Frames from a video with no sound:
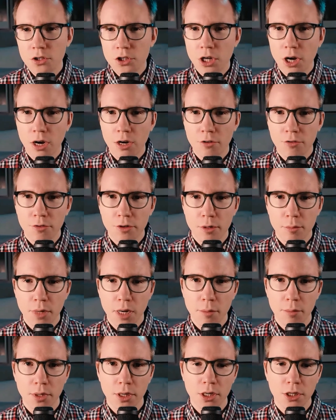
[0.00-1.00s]
geographer
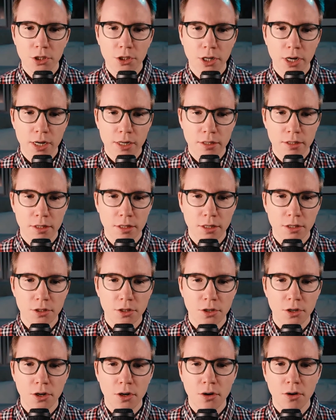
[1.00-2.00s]
might be interested
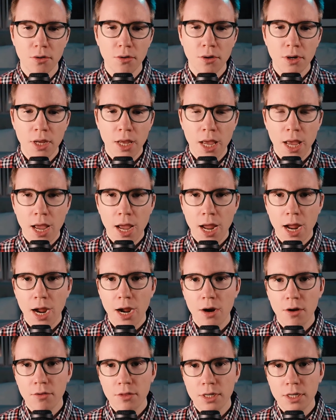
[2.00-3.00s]
to know
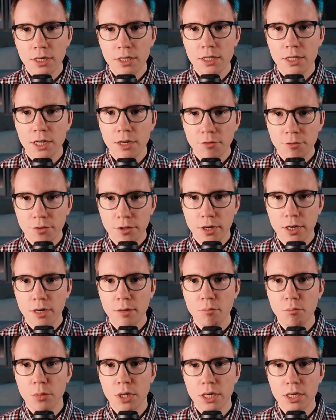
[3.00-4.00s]
how the
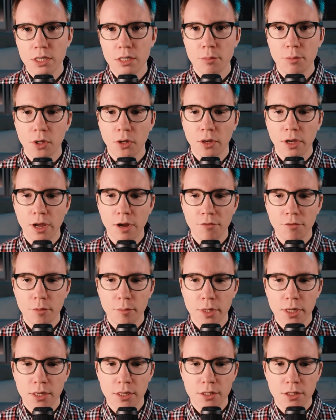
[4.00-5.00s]
different municipal
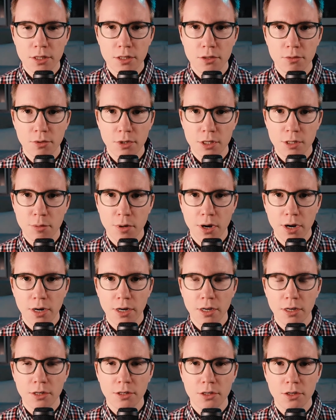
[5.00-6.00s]
governments
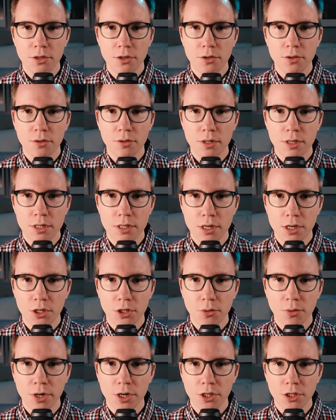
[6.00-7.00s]
responded to the
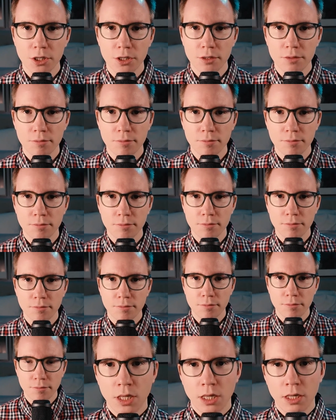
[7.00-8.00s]
situation.
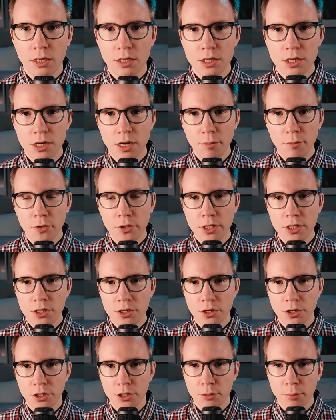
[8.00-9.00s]
In some
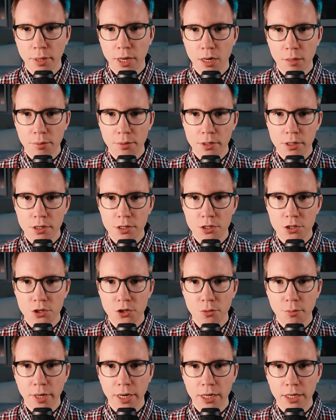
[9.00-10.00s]
research papers,
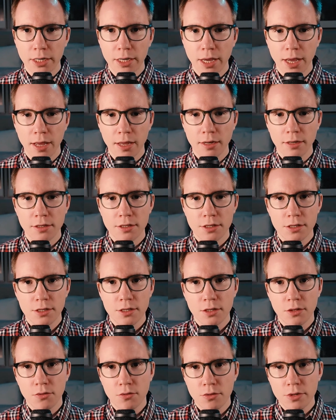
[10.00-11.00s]
you might
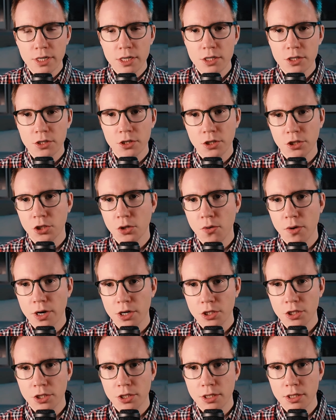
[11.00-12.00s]
get research
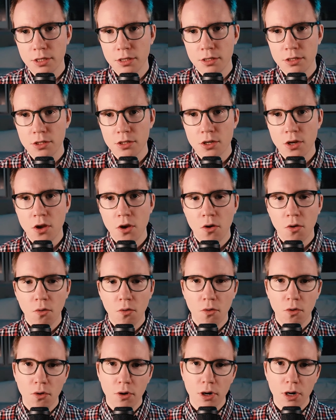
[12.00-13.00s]
questions
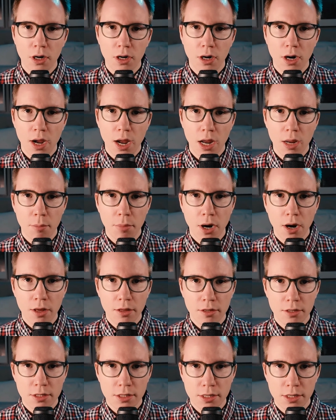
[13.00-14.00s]
or
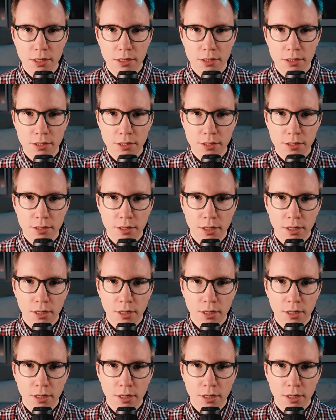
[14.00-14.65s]
hypotheses.